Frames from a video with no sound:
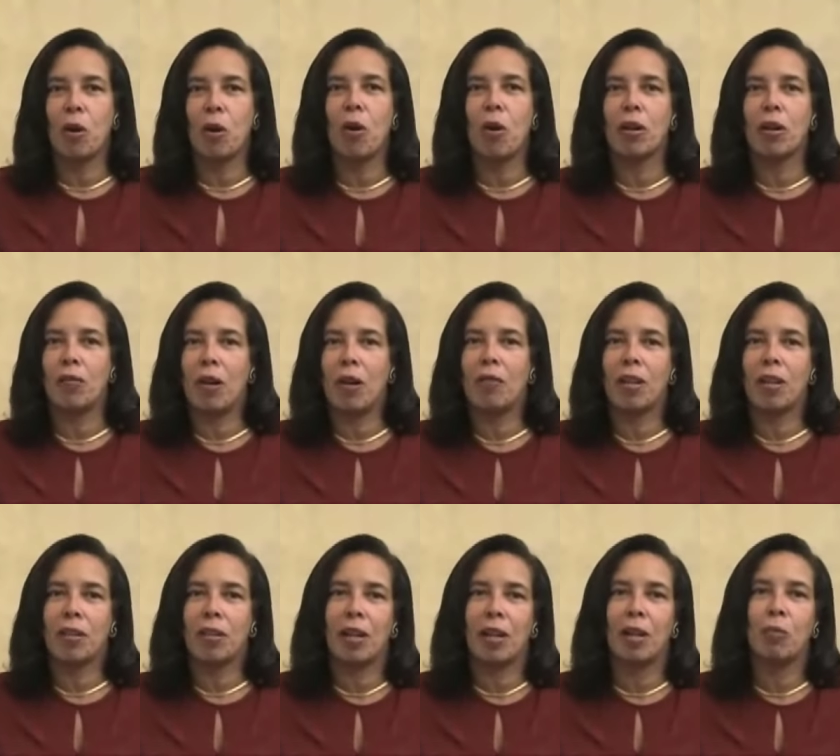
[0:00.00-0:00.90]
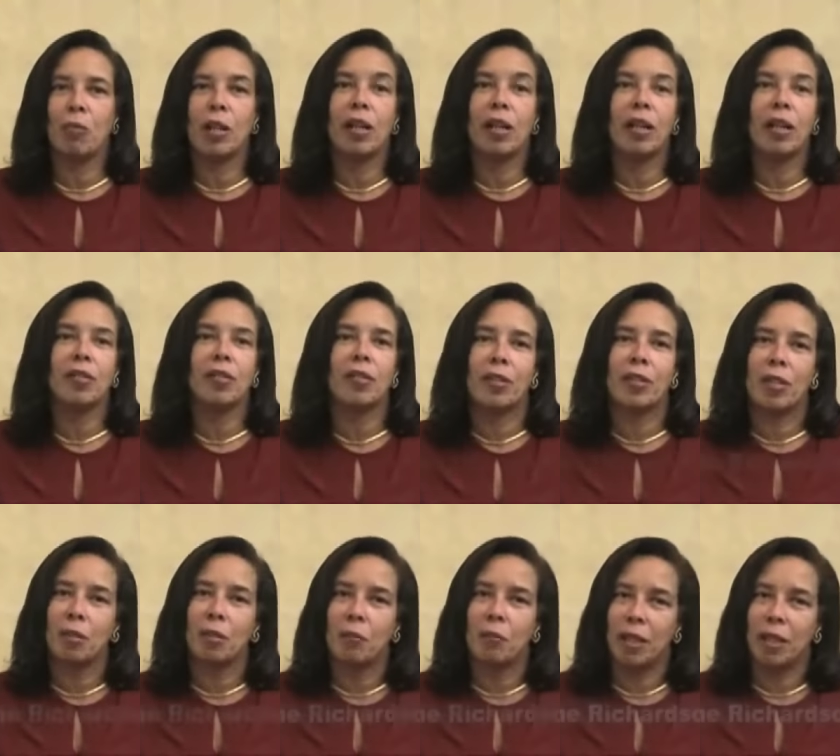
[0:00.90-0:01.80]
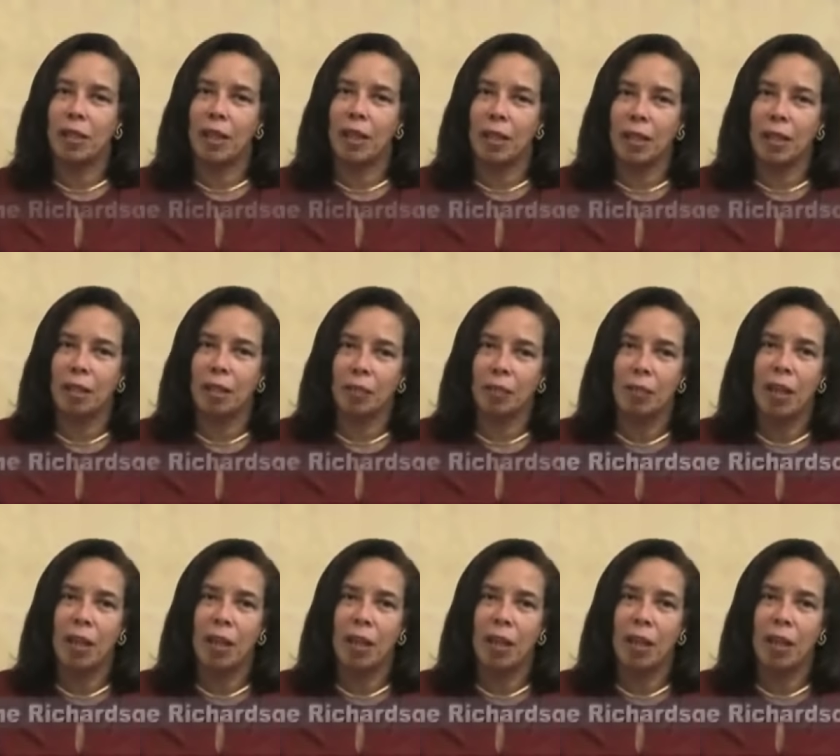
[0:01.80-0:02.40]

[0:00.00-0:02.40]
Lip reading: part of everything. We get to see the beginning.